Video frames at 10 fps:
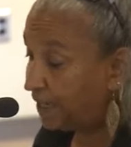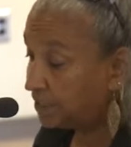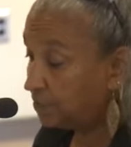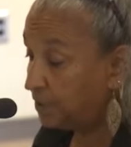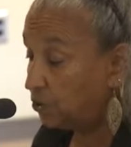and
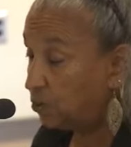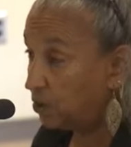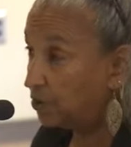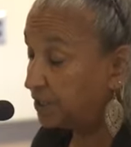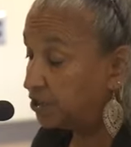possibly the
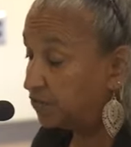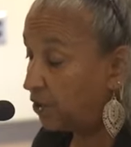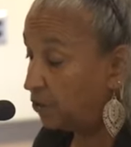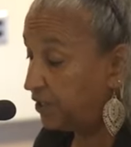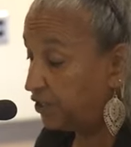world is
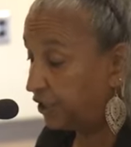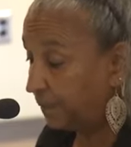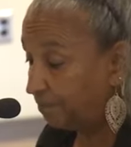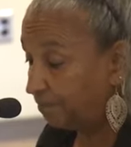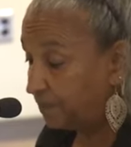
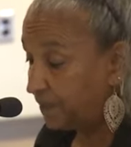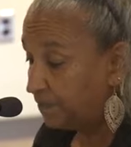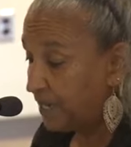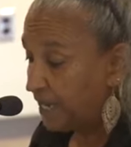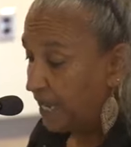far-reaching.
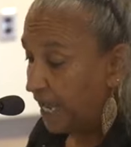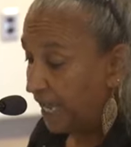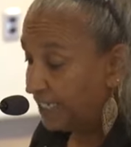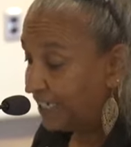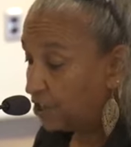
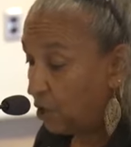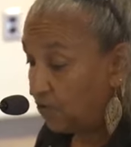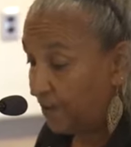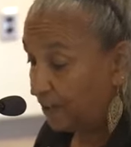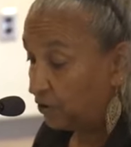As a
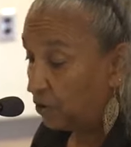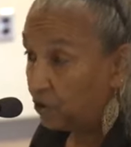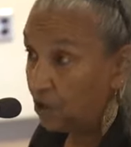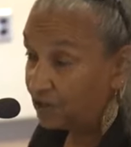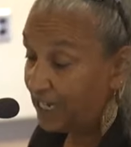co-founder
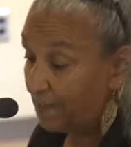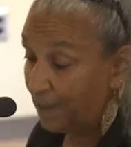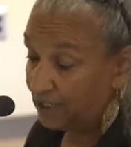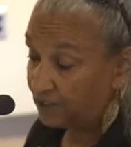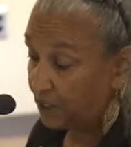alongside
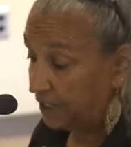my